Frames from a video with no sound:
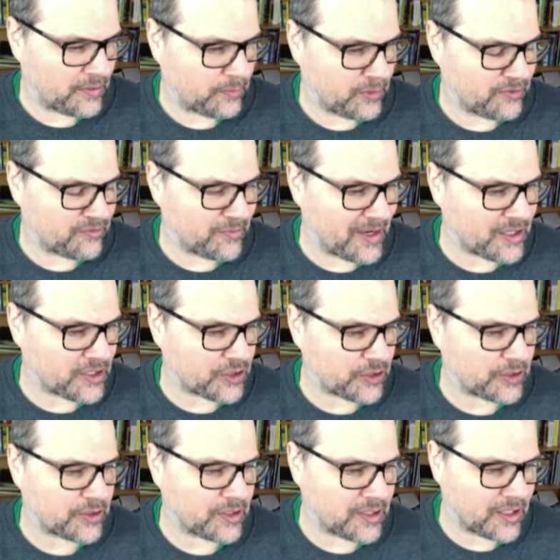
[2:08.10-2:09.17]

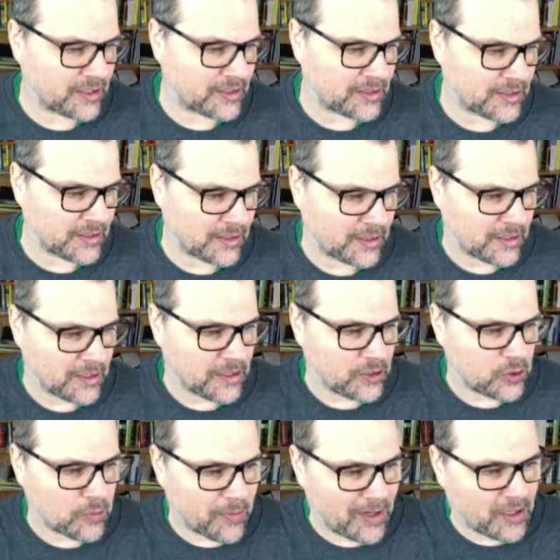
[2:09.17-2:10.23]
mentioned that
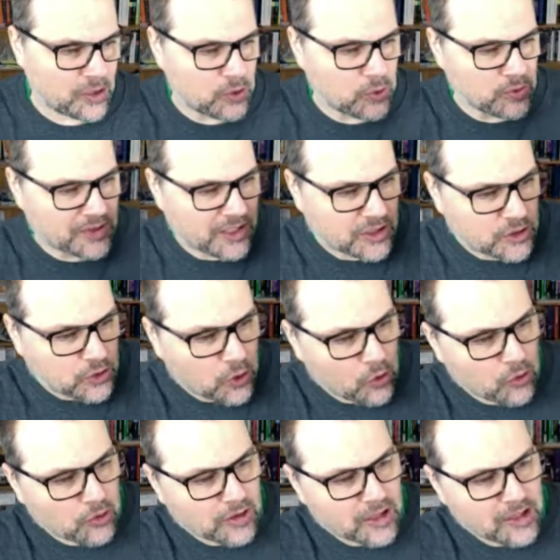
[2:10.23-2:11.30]
you might use
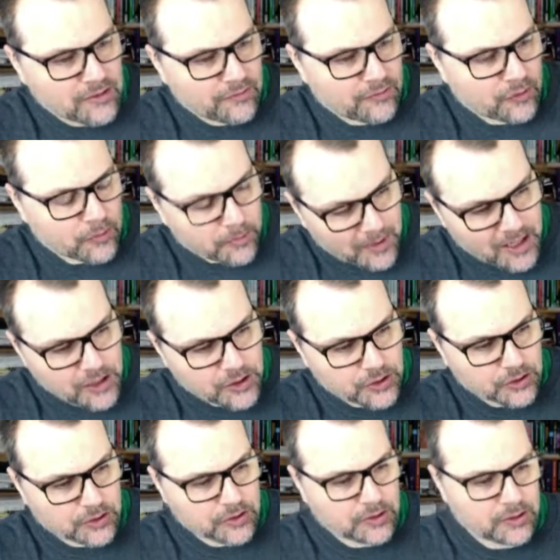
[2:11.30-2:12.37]
external
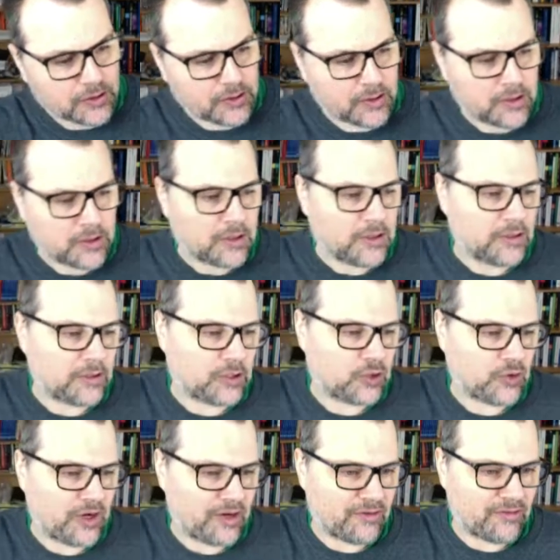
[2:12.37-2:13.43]
information to
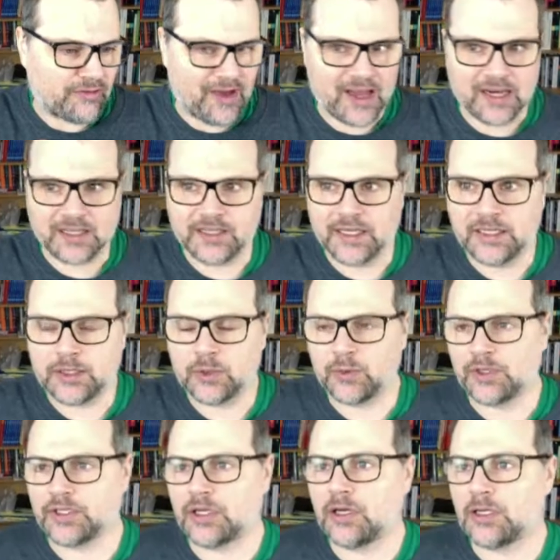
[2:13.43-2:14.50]
try to validate the
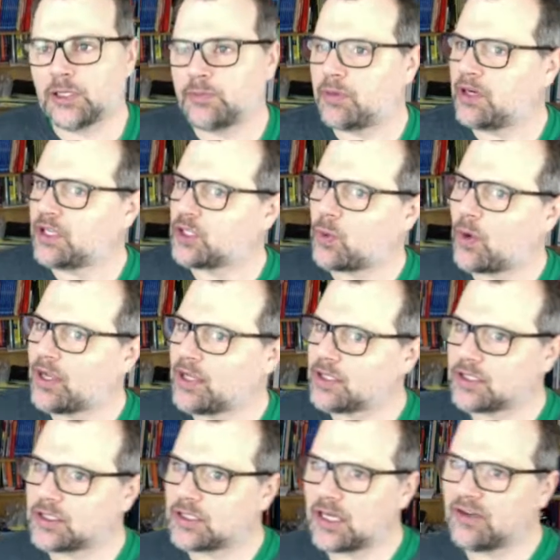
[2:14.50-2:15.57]
results, but it's quite
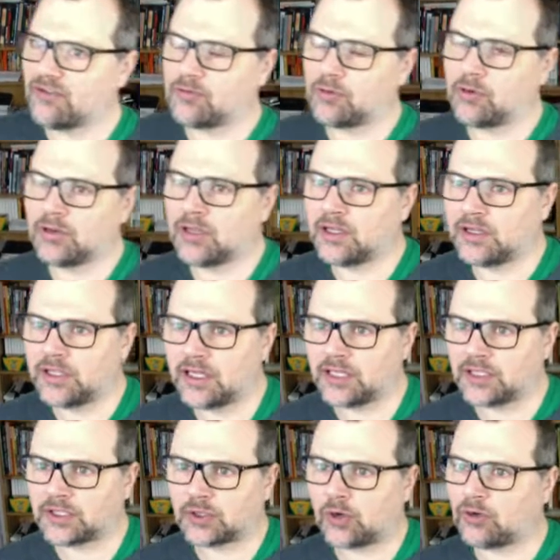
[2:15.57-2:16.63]
conceivable that the
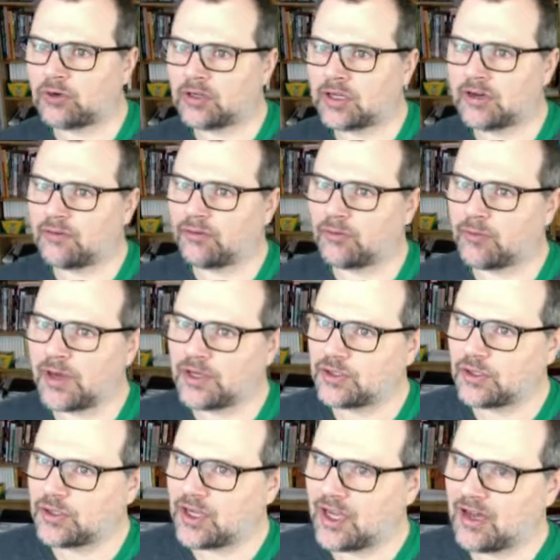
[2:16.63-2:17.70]
external
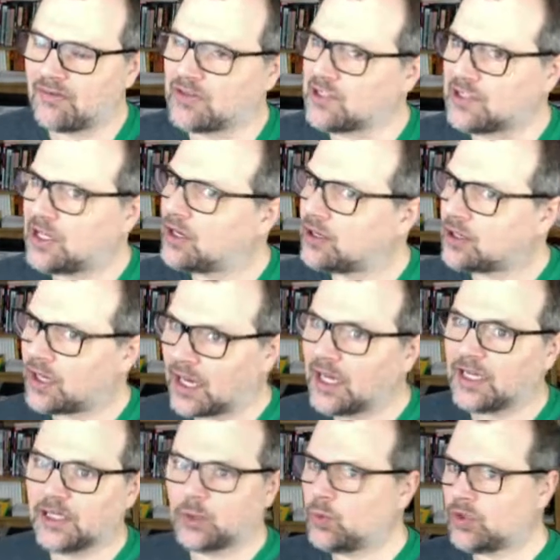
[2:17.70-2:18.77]
information you have is not
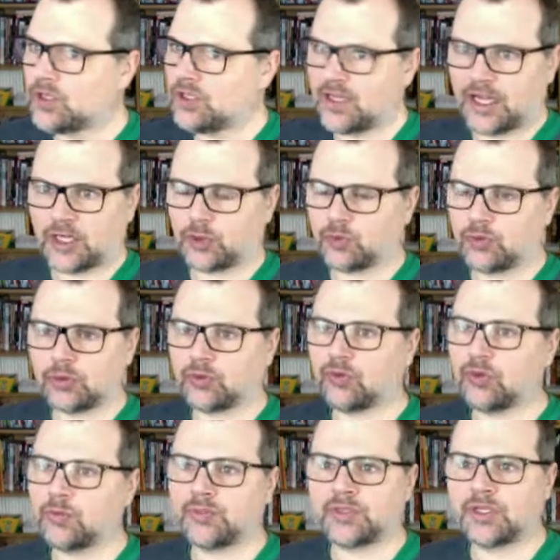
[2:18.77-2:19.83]
aligned with the natural
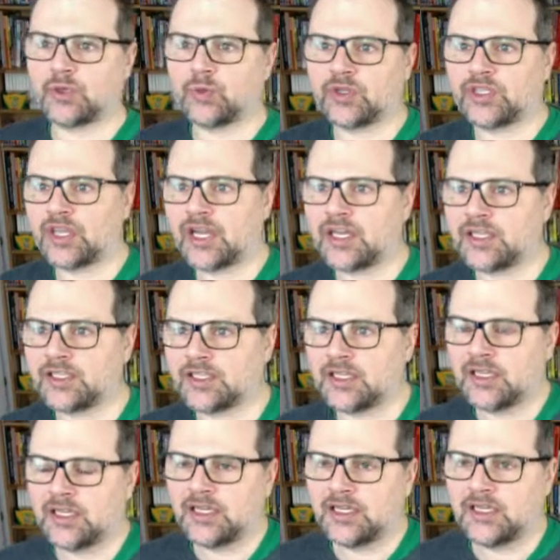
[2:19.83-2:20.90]
groups, in which case,
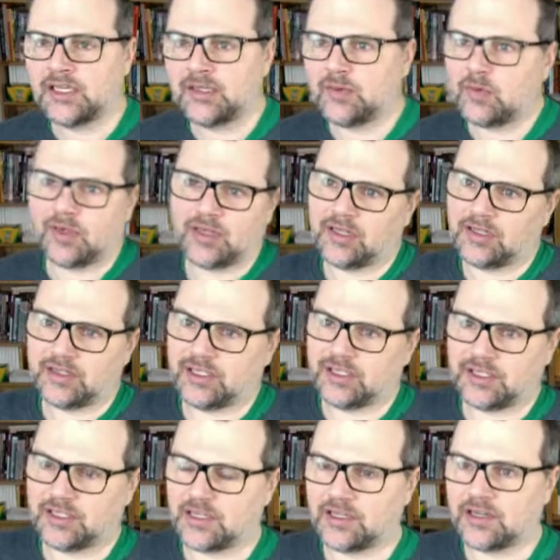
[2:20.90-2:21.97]
well,
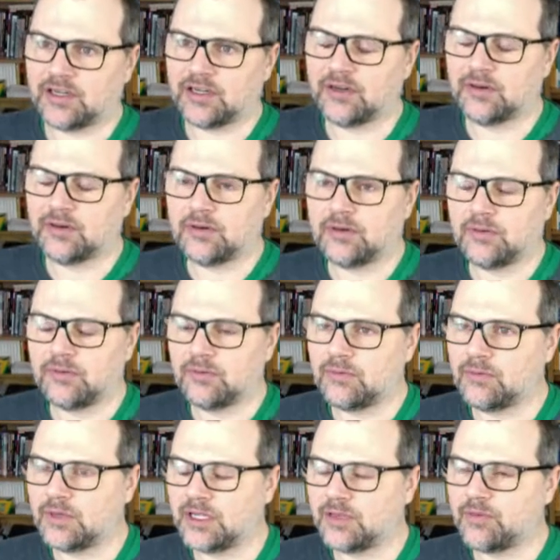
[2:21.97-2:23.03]
this isn't going to
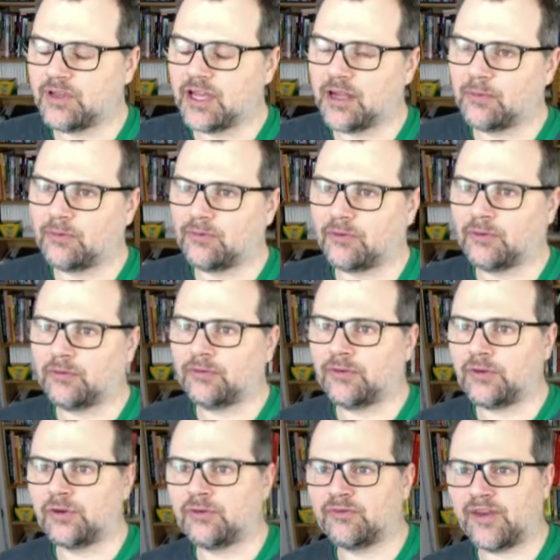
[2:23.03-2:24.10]
really be helpful for
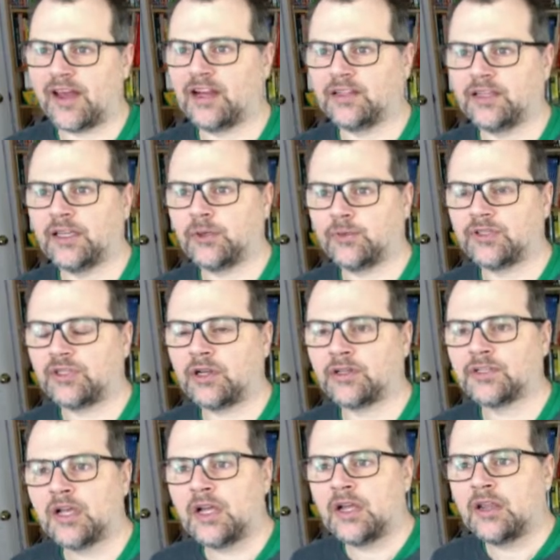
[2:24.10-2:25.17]
you to validate
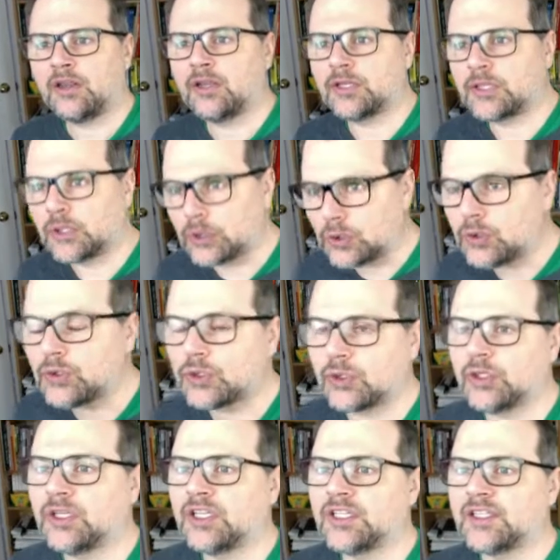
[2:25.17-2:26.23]
results. The
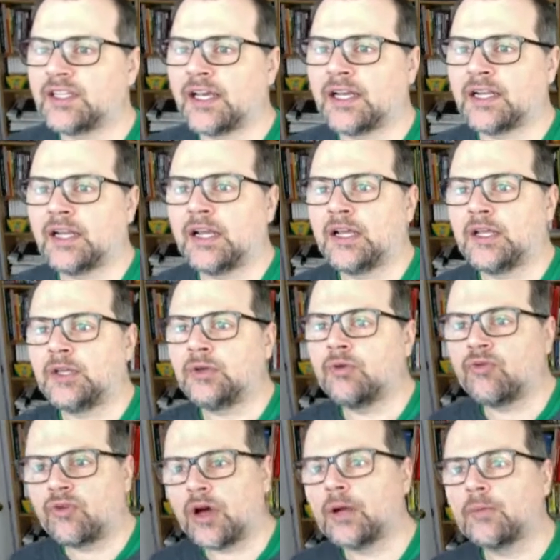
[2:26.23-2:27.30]
solution is that you
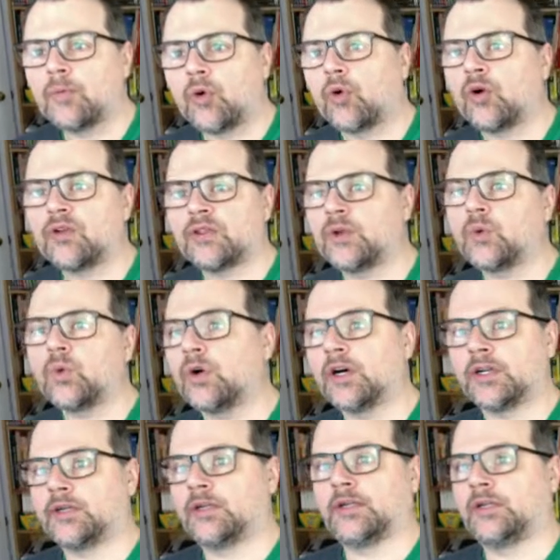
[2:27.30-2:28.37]
run more than
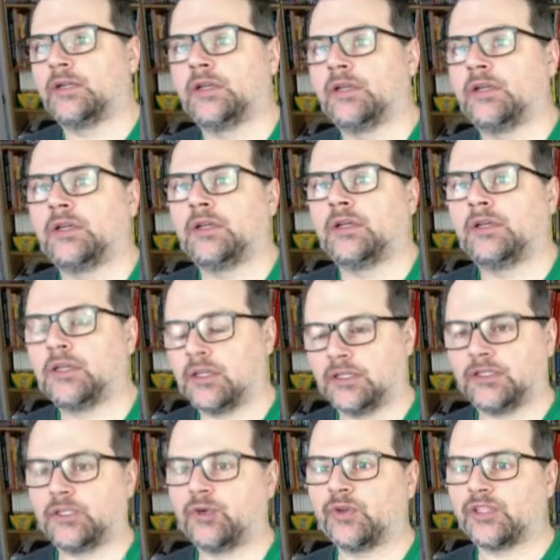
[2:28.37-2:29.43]
one
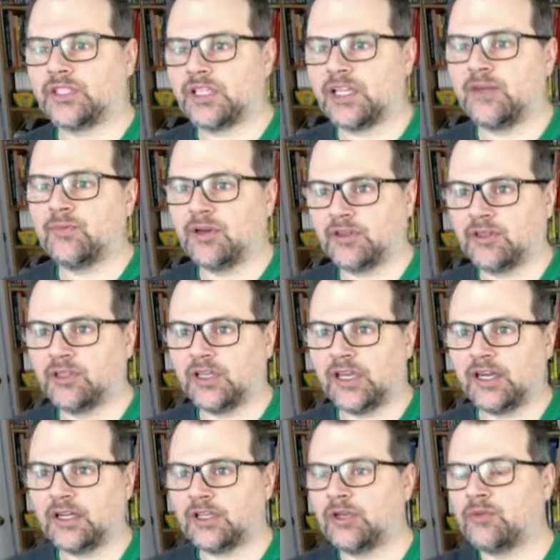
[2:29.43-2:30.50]
clustering scheme on the
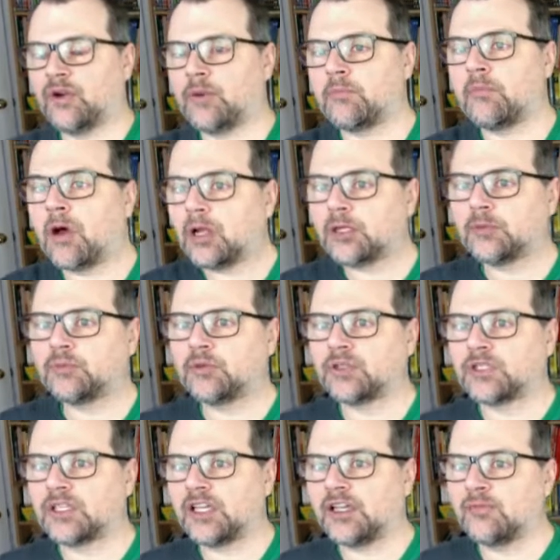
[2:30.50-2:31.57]
data. You run multiple
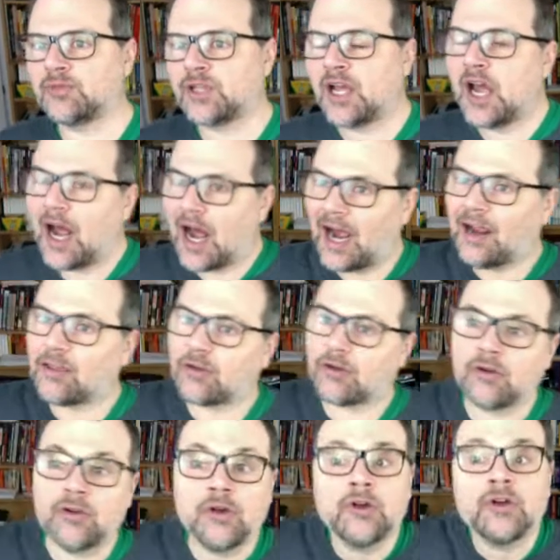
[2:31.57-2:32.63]
schemes, either